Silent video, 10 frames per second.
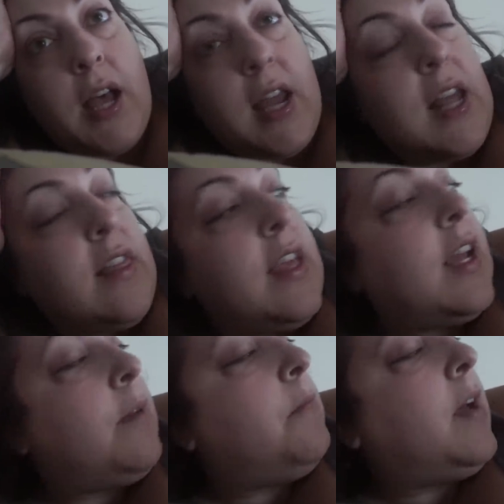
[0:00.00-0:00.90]
And I
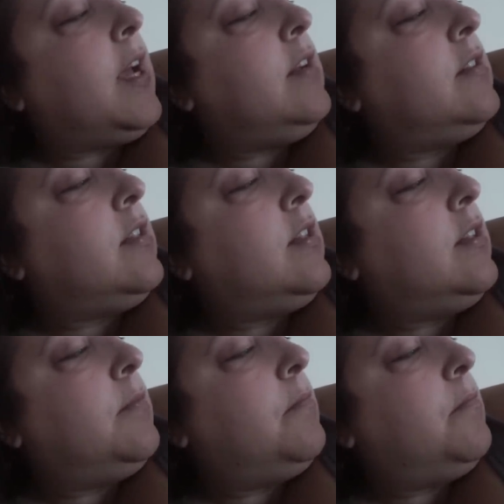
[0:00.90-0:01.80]
think I might.
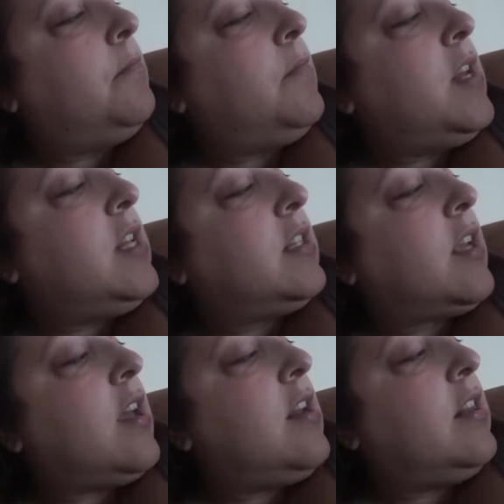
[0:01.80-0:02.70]
But it's
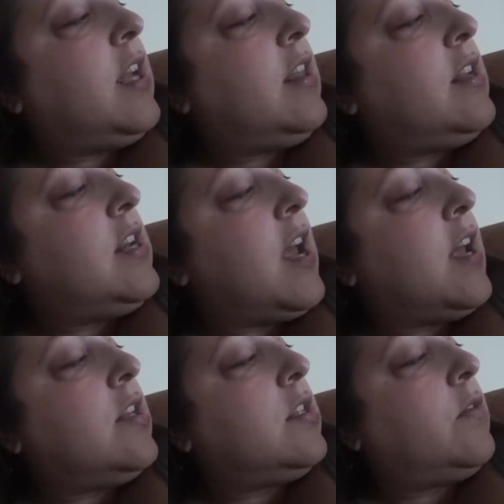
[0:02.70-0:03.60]
kind of late in the
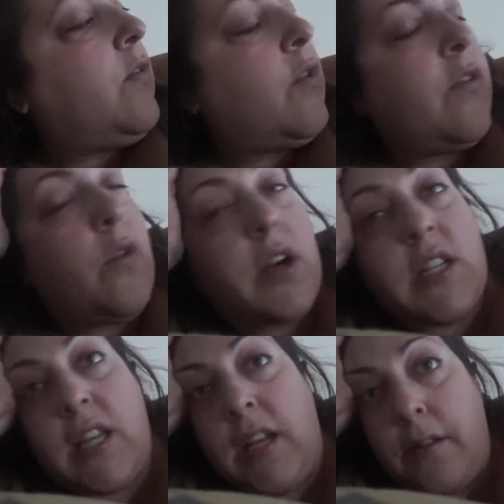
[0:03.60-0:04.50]
day. It's
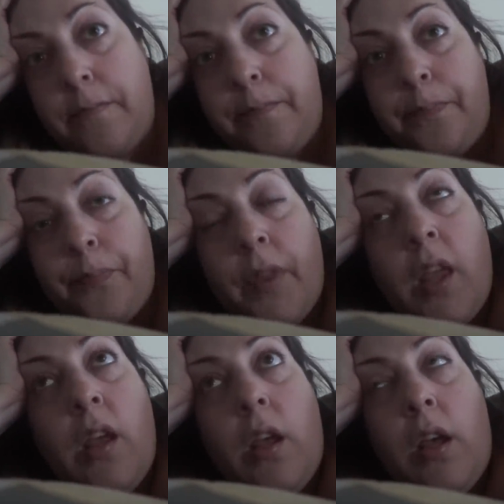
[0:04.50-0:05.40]
4.14.
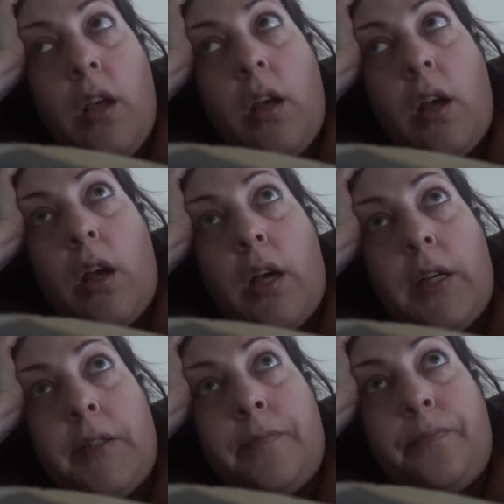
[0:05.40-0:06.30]

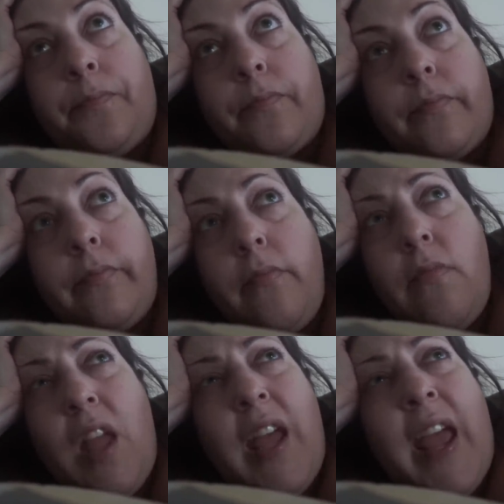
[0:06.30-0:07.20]
Um,
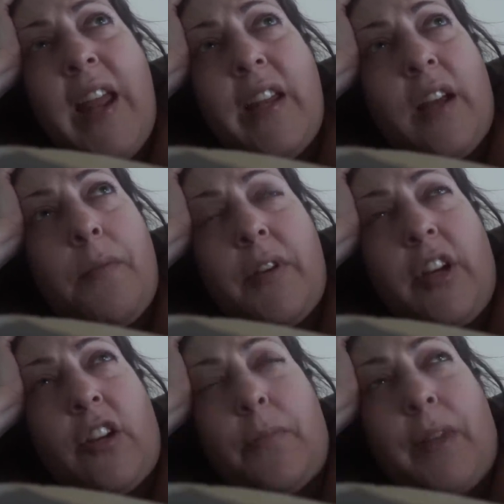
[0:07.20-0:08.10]
I hate to come on
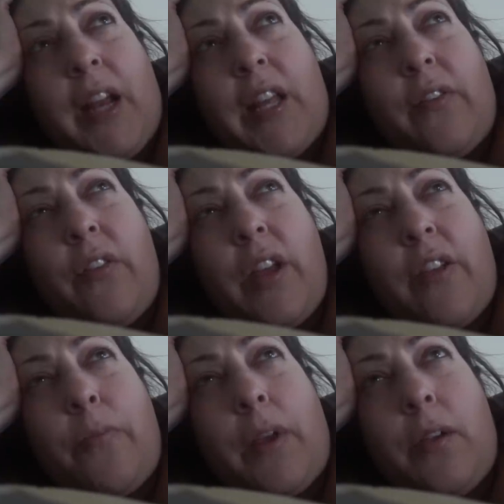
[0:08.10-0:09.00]
here complaining. I feel like
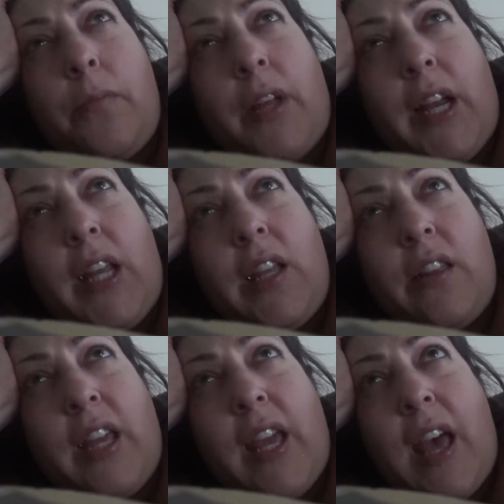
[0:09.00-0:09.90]
I've been complaining
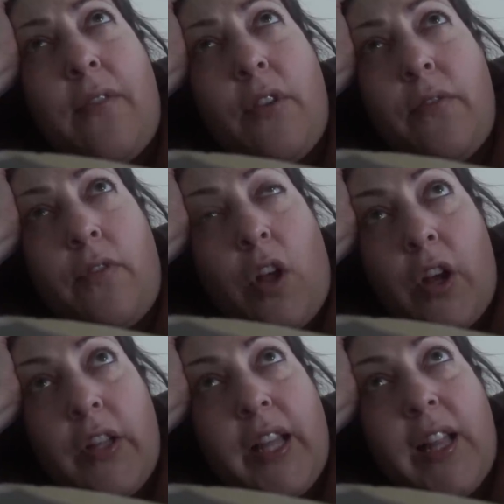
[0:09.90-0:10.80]
in like every
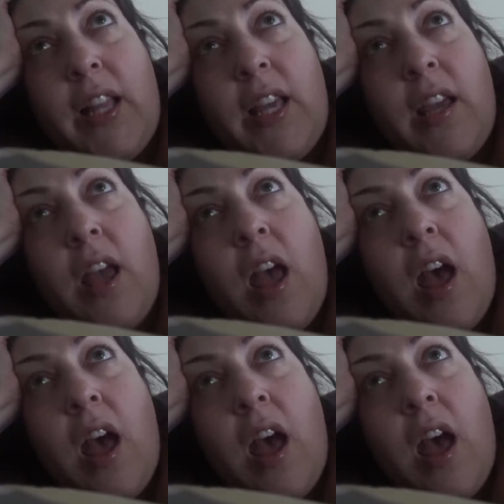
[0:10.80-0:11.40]
vlog lately.